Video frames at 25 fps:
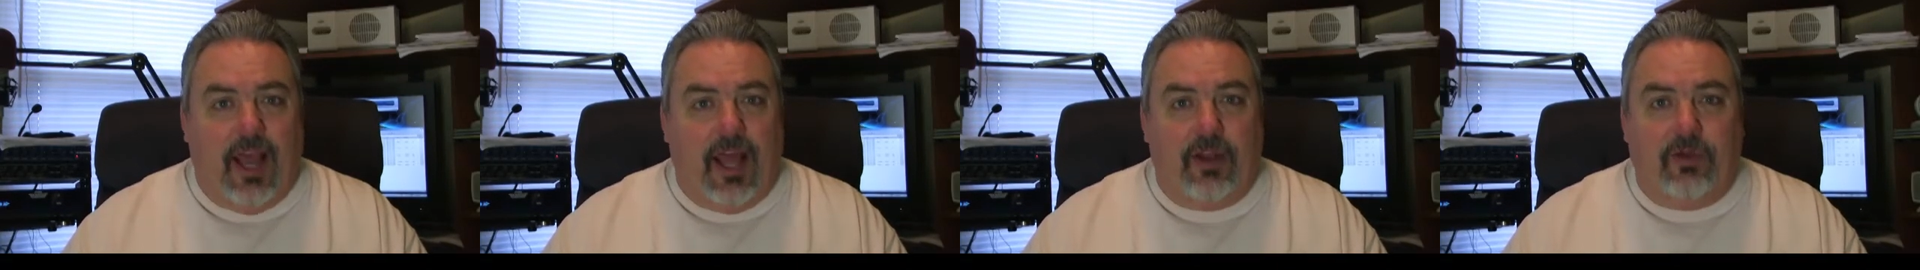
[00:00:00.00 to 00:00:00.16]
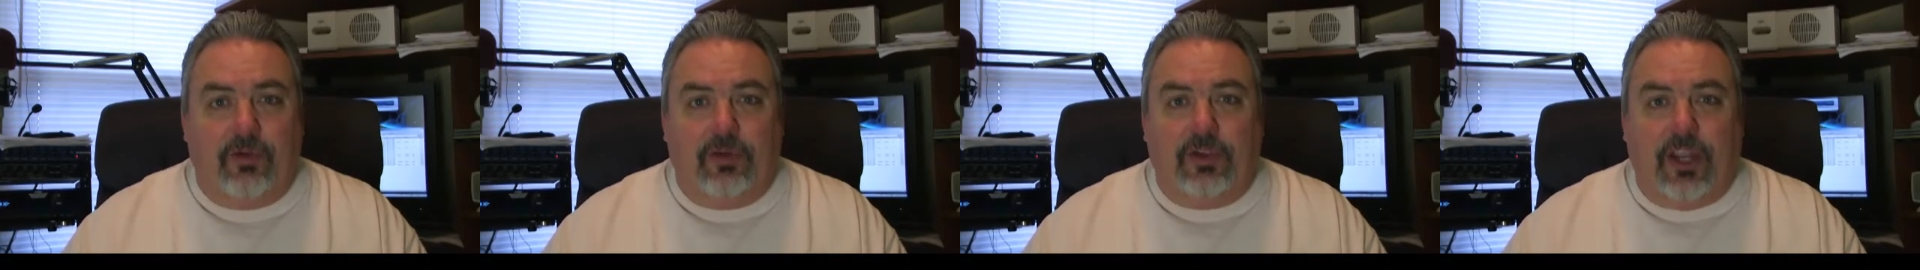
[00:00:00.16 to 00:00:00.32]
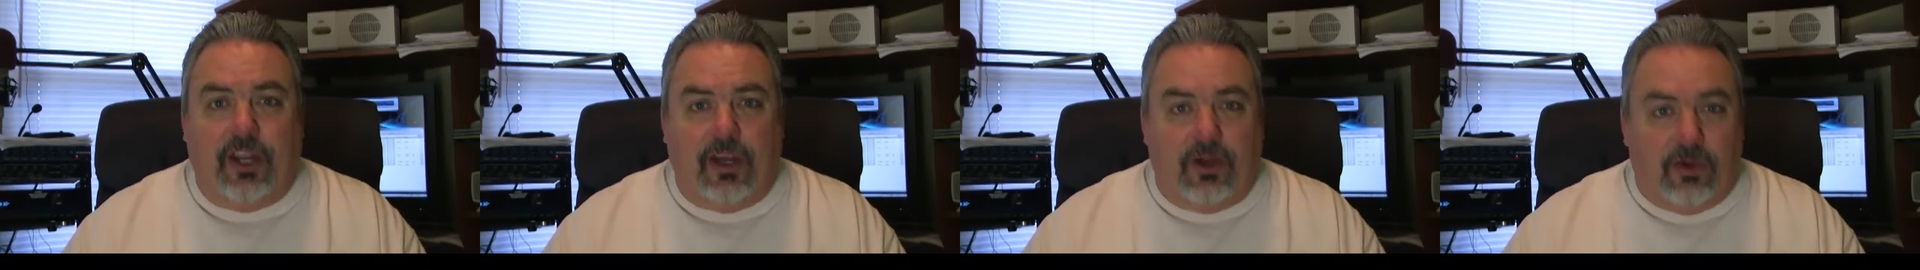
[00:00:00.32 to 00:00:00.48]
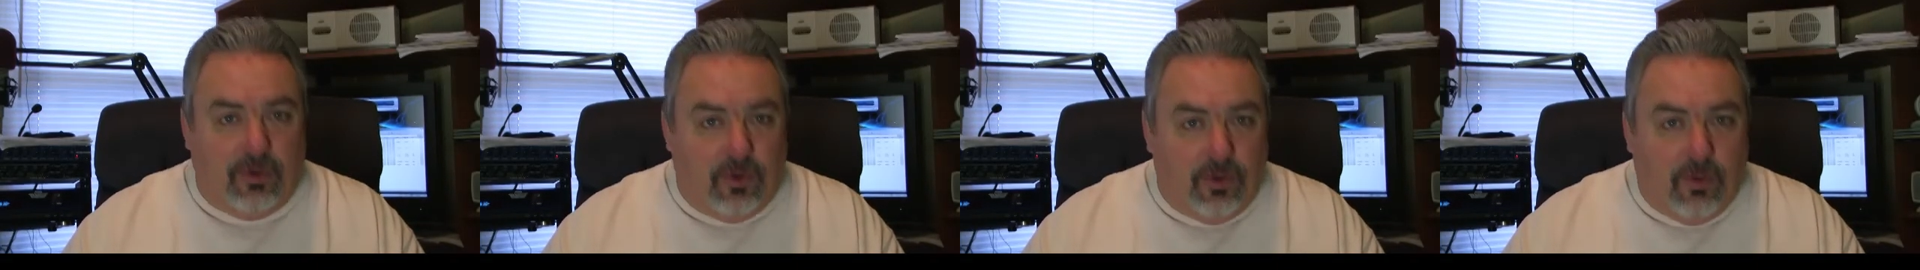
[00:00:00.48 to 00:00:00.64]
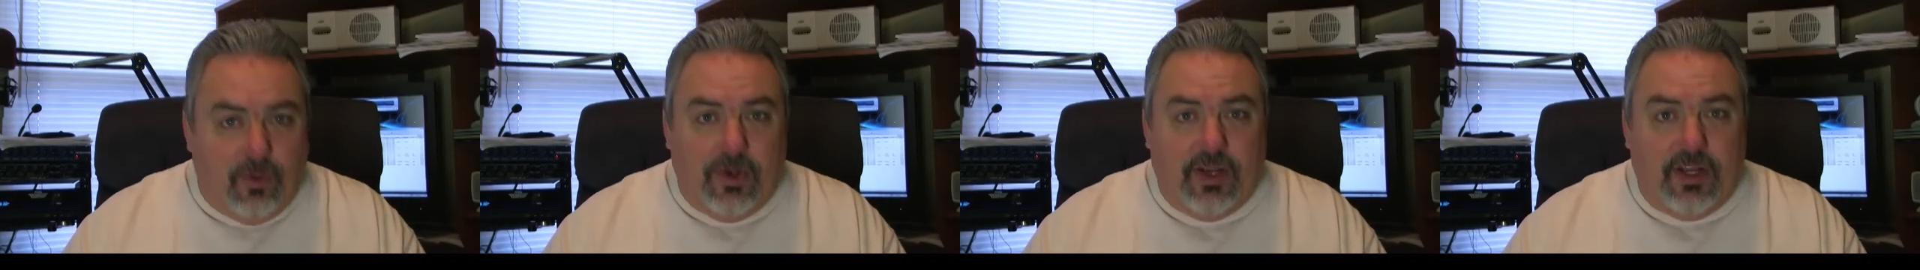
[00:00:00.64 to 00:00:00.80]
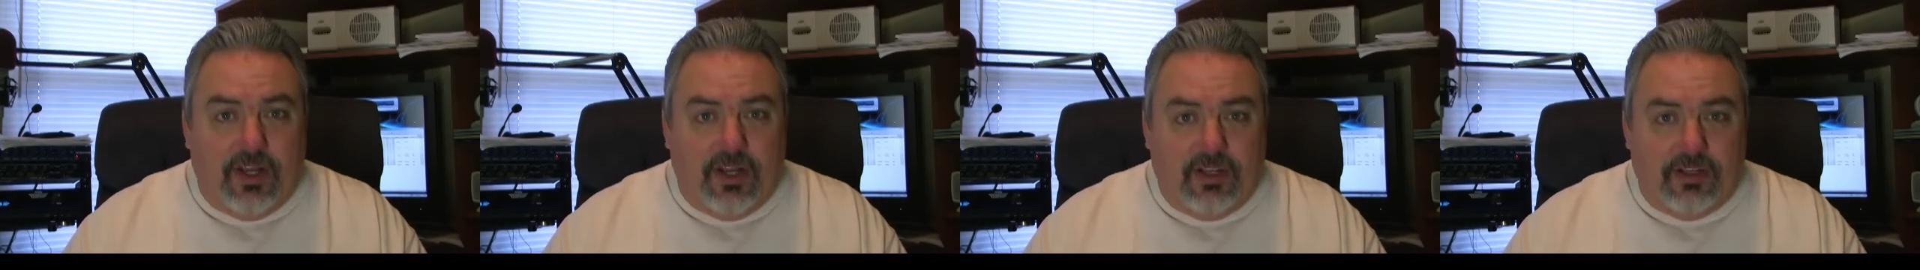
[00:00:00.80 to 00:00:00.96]
I don't care
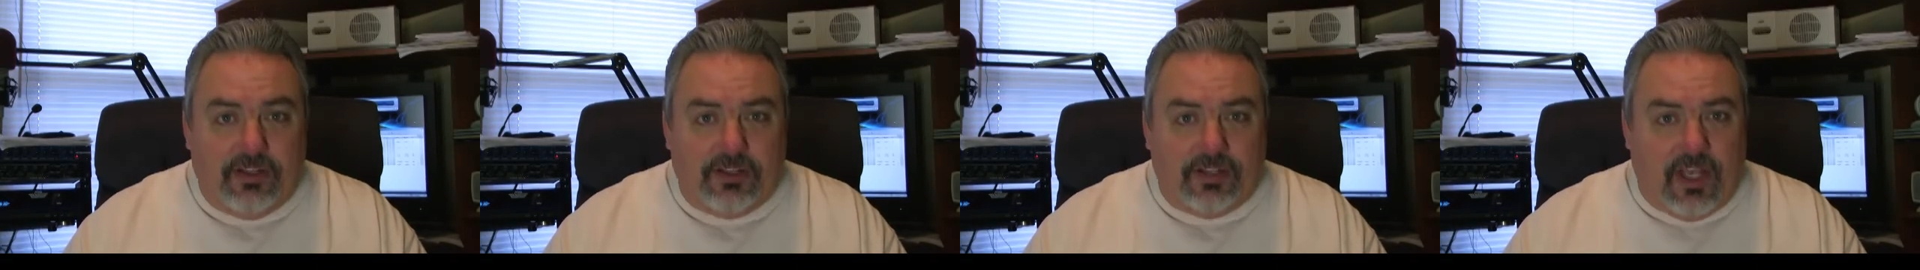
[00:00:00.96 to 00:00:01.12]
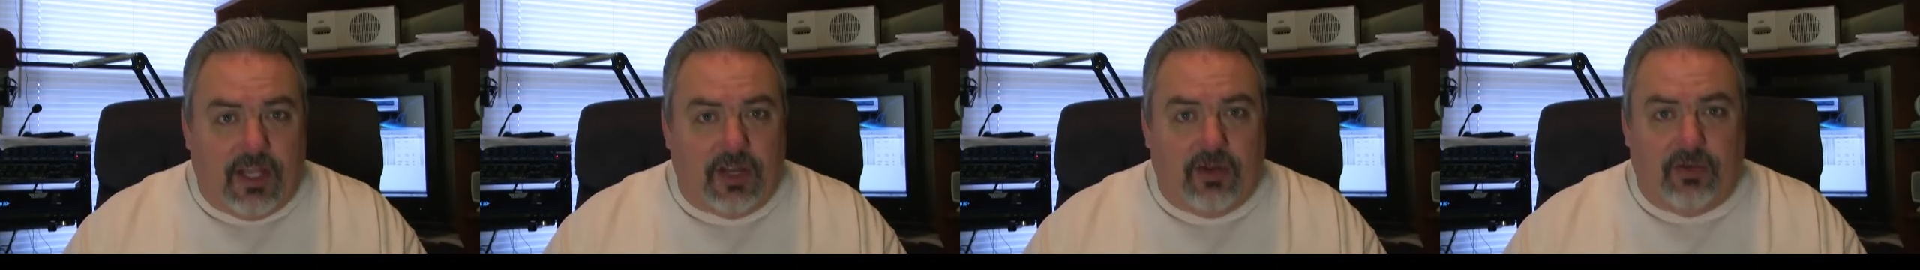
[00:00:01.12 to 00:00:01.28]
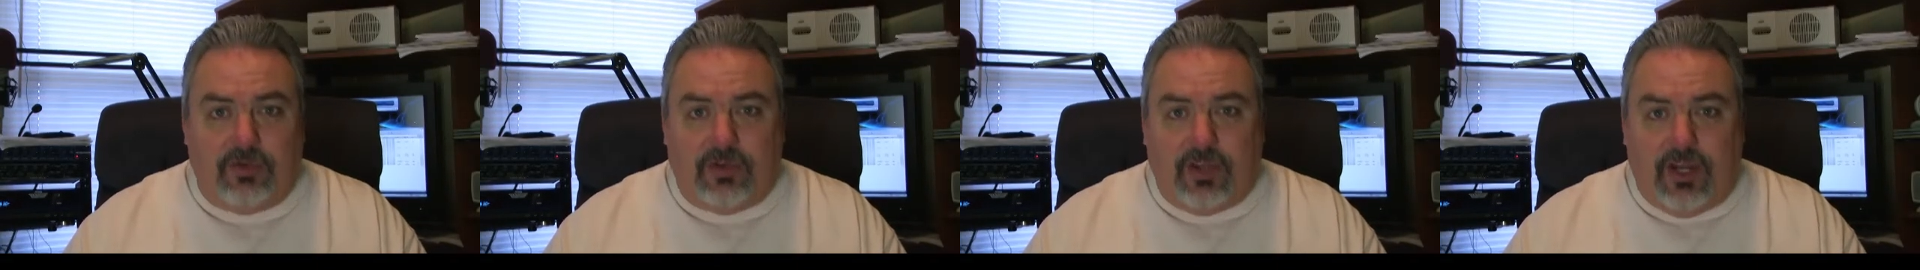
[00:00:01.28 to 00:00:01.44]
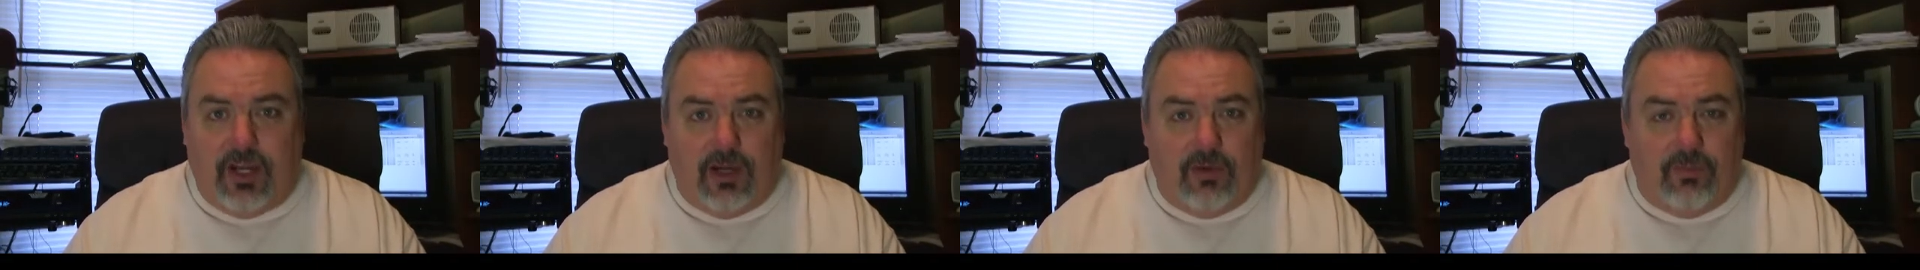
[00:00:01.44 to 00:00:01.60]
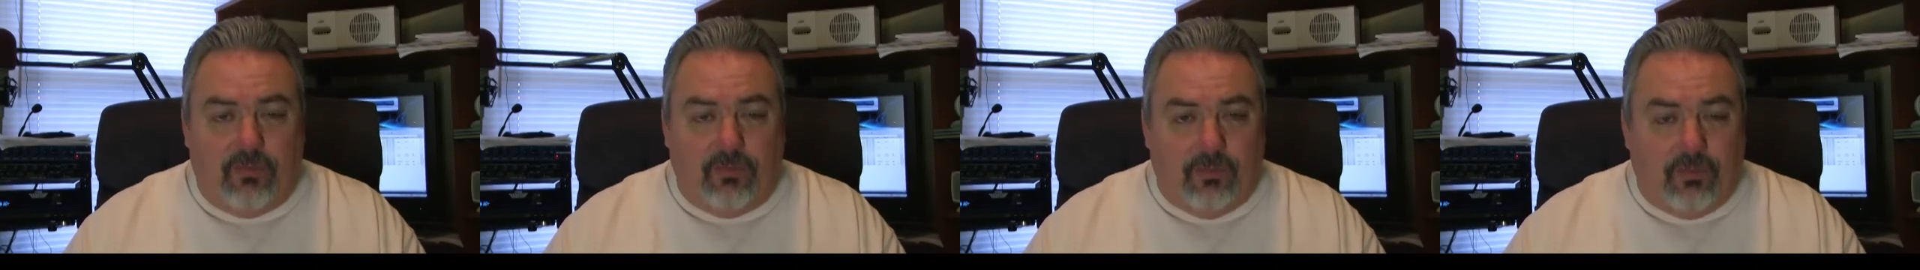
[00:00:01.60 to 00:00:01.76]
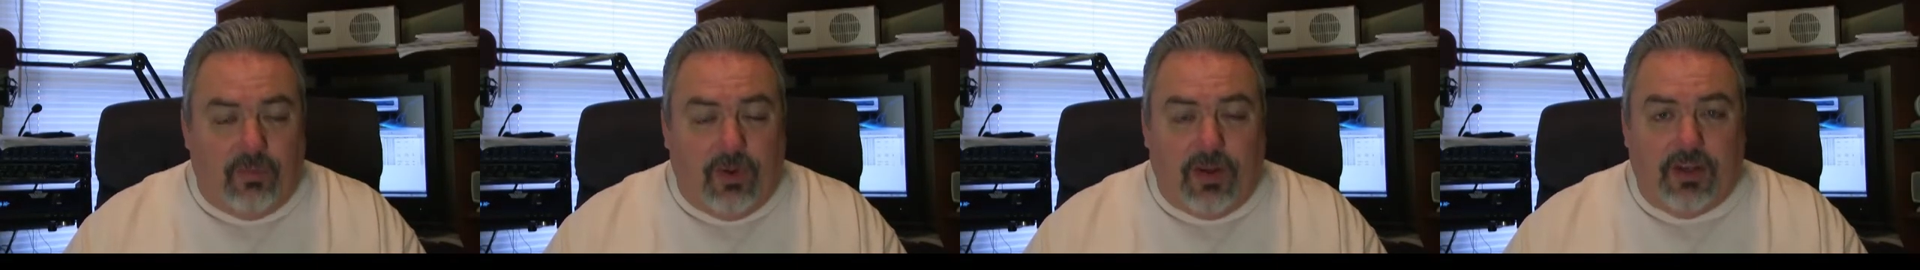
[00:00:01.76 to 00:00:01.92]
who it is. I don't care
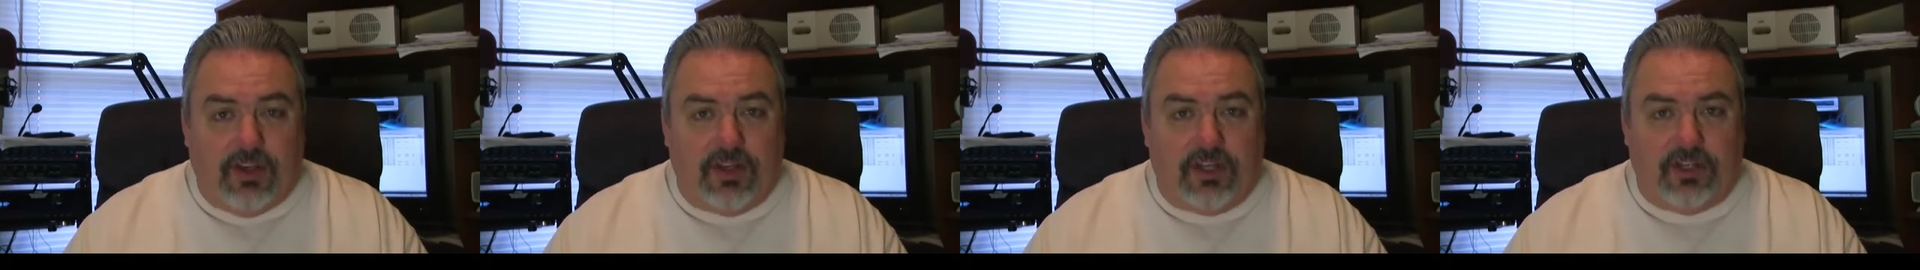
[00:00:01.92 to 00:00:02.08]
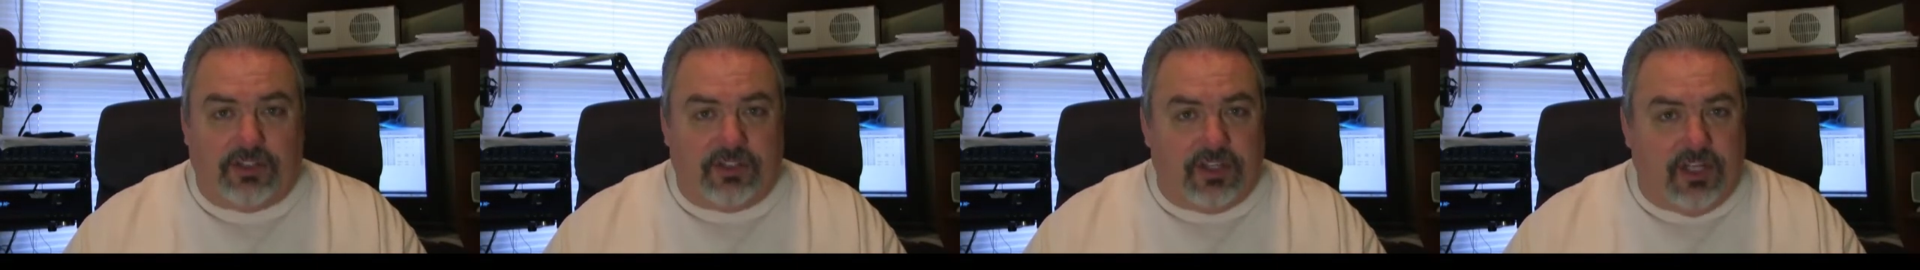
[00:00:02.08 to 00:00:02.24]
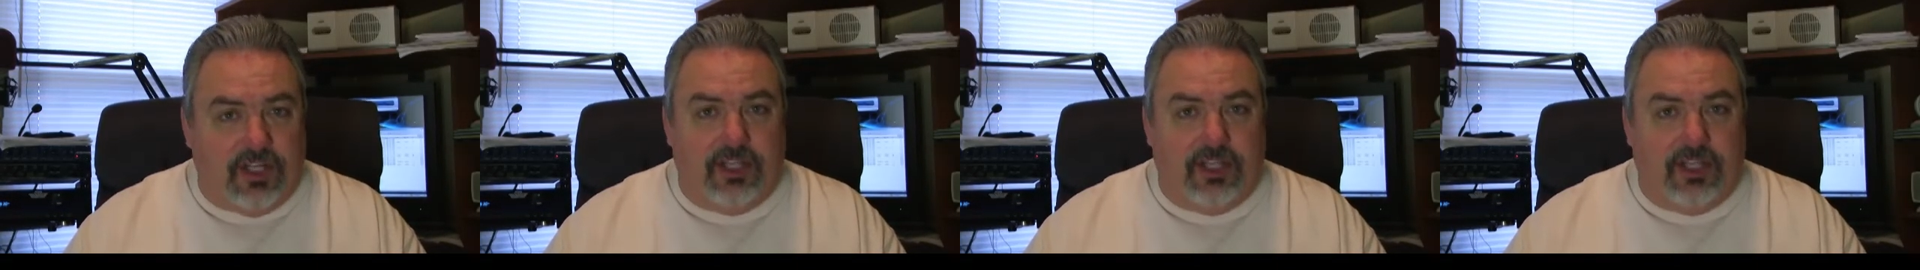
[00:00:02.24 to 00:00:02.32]
what it is.